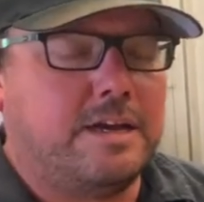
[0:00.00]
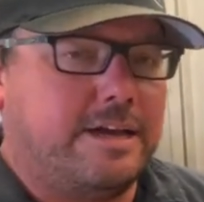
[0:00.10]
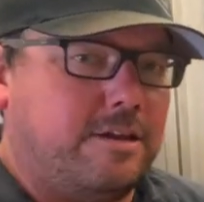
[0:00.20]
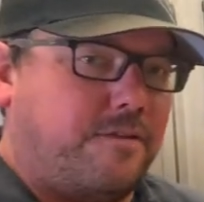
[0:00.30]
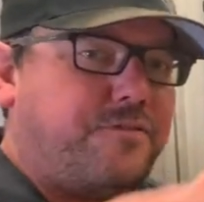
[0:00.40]

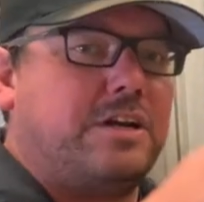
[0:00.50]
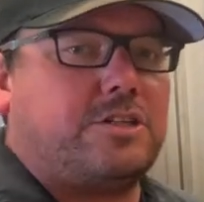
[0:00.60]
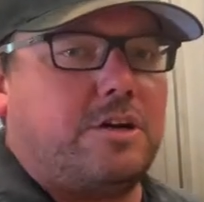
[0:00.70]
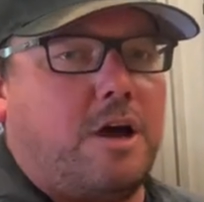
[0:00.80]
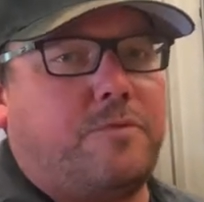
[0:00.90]
And then to finish
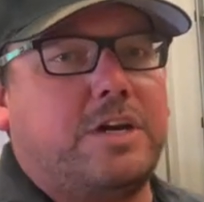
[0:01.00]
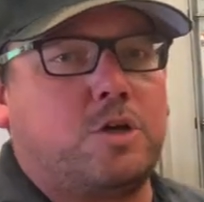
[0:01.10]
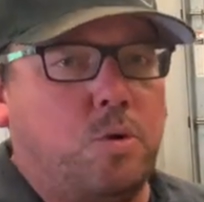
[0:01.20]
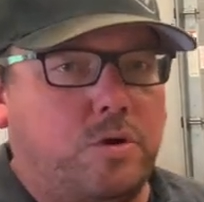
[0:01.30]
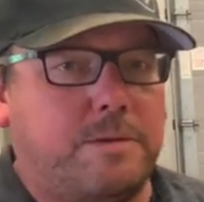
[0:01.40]
it off, we did
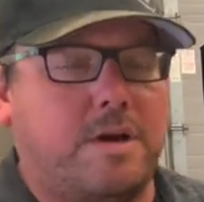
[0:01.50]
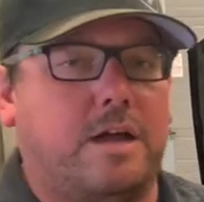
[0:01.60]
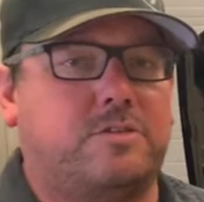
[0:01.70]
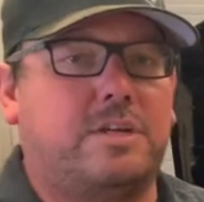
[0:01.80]
cooling mods.